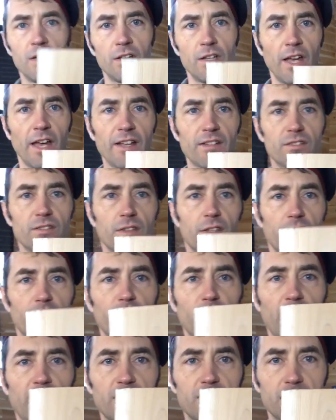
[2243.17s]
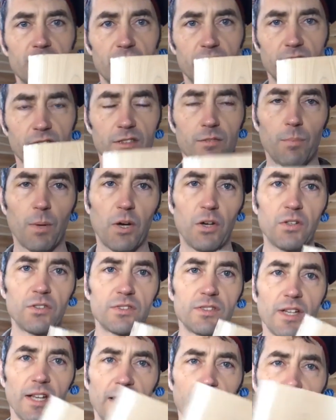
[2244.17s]
As the face is
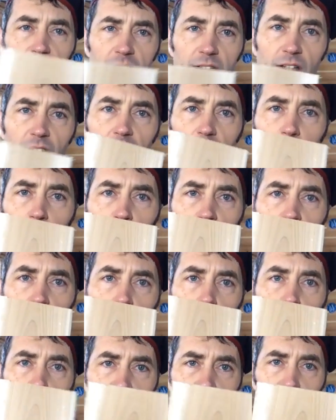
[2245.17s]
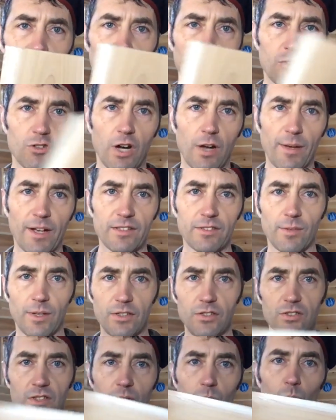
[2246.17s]
exposed. And one of the drawbacks about
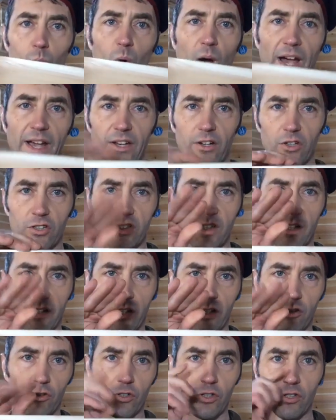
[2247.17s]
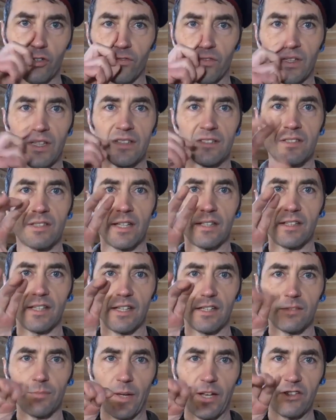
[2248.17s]
using wider tongue and groove is that the
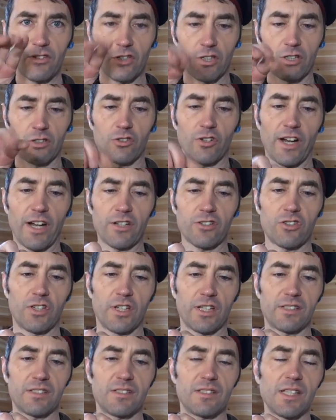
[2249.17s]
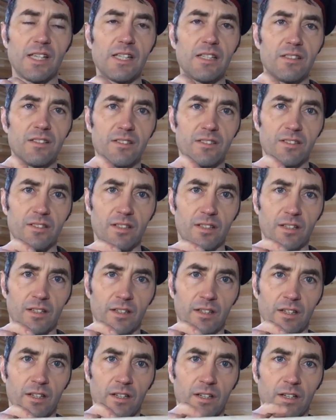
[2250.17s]
expansion and contraction exceeds
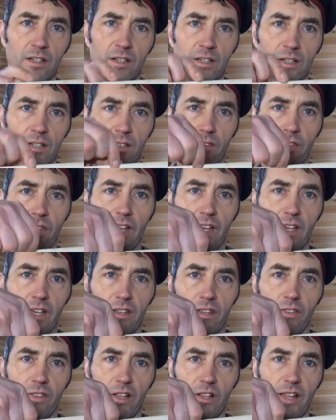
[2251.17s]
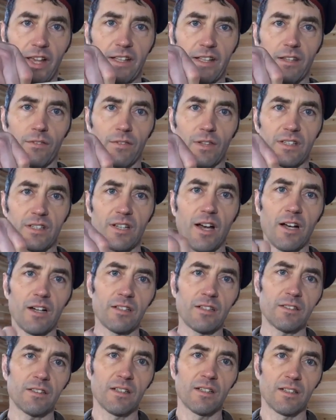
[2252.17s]
the length of the
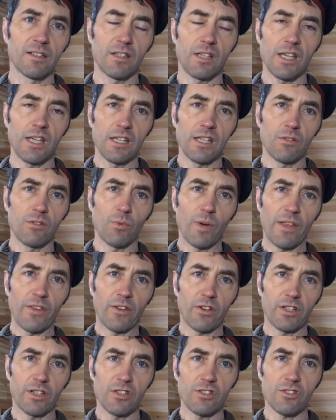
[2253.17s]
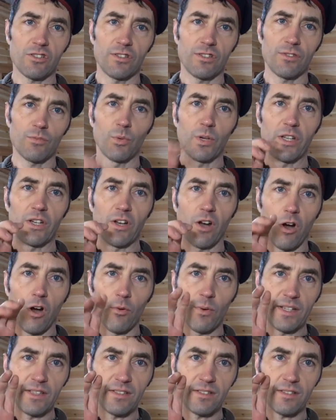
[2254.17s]
tongue in weather conditions. Wood
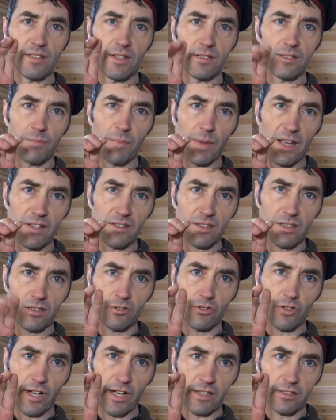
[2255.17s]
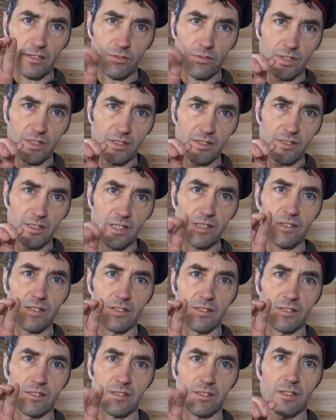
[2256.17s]
always expands and contracts with the
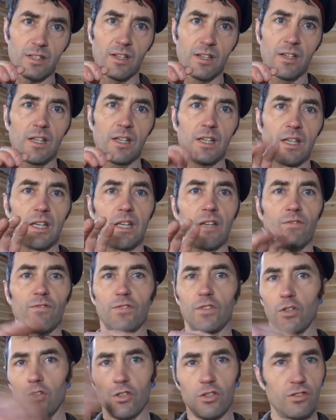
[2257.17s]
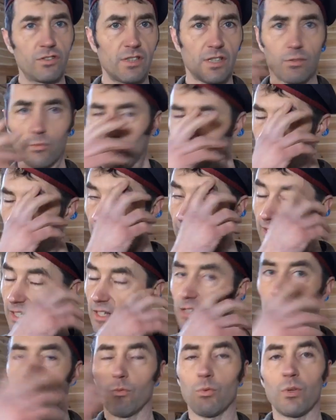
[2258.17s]
seasons. If you're using wood
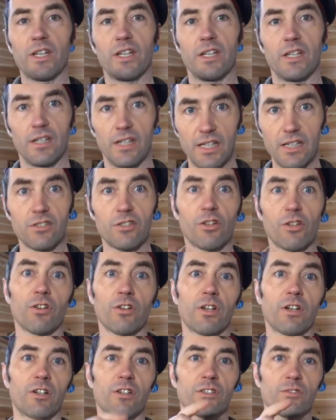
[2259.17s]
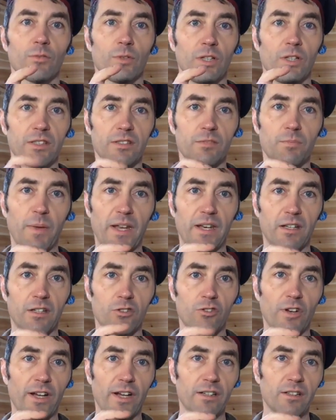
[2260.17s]
siding, even wood interiors will expand and
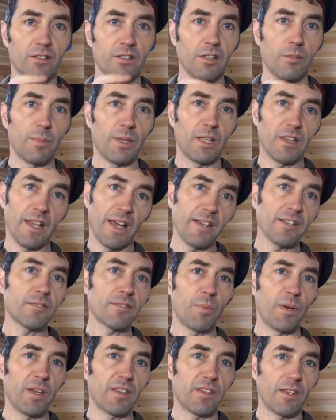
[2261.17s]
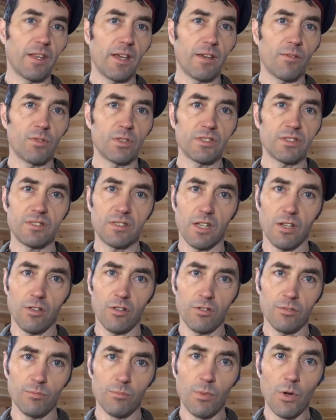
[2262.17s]
contract a little bit less, but they will
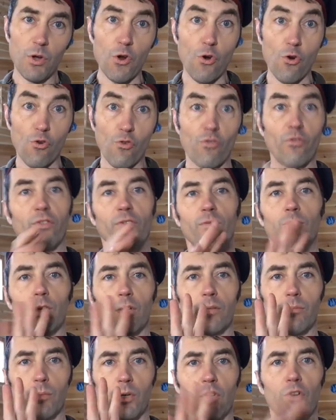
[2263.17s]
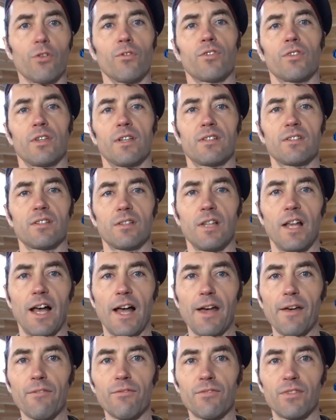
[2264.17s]
still move. Wood moves. It's
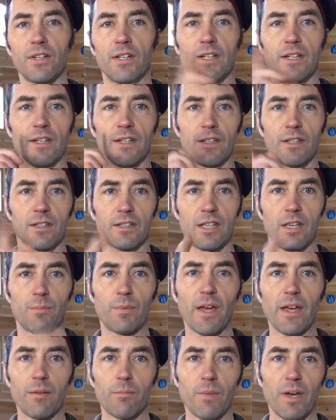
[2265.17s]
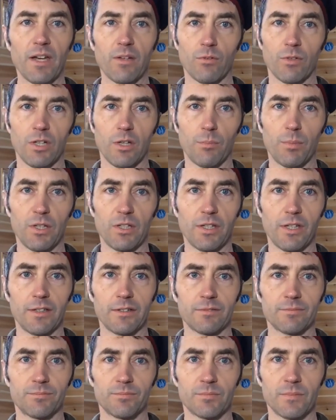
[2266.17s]
alive. Keep that in mind when you're building.
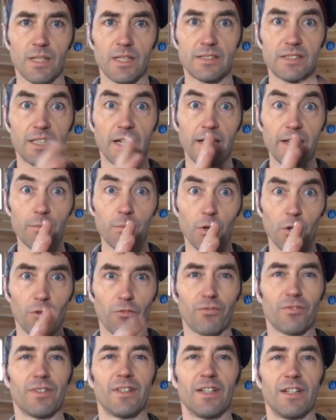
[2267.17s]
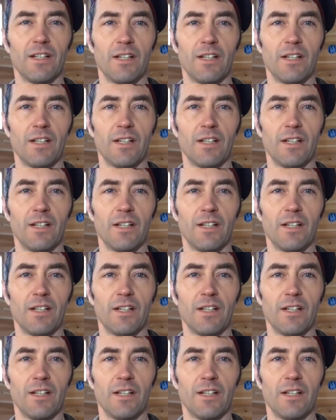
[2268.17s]
It's gonna move.